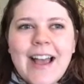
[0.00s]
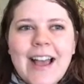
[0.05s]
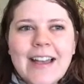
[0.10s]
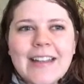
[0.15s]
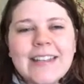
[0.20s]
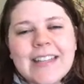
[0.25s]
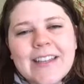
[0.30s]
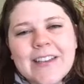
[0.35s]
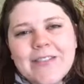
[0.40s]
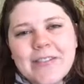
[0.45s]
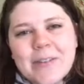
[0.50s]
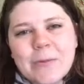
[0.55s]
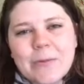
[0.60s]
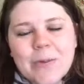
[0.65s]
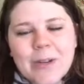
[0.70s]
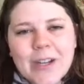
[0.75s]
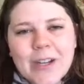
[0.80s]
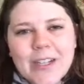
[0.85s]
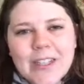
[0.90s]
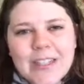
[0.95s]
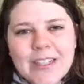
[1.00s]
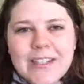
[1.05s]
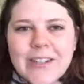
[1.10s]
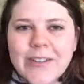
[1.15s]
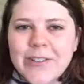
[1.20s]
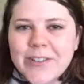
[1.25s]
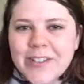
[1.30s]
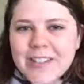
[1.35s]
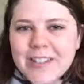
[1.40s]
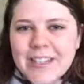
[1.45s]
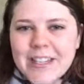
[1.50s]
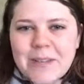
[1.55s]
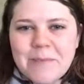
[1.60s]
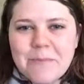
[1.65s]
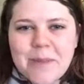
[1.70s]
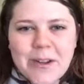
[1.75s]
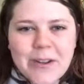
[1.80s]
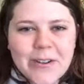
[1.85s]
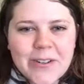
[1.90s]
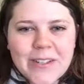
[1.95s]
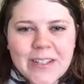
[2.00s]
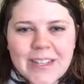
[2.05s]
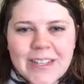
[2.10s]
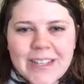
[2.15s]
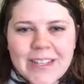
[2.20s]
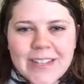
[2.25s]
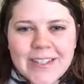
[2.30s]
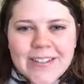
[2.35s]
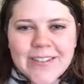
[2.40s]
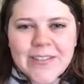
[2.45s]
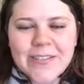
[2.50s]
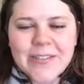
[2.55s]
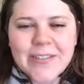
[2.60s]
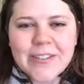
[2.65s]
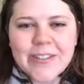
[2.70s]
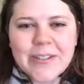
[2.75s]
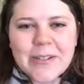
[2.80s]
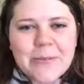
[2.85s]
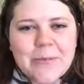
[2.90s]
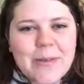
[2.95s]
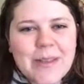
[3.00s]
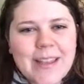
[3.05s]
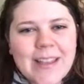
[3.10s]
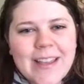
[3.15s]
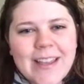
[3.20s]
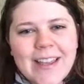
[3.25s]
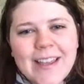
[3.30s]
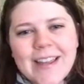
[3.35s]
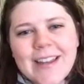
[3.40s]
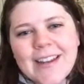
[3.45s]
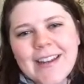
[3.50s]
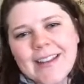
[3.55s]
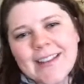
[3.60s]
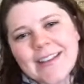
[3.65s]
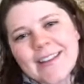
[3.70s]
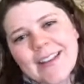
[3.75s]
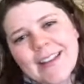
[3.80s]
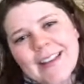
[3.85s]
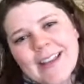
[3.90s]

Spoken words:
I lived and worked in Ocean City, Maryland for a little bit and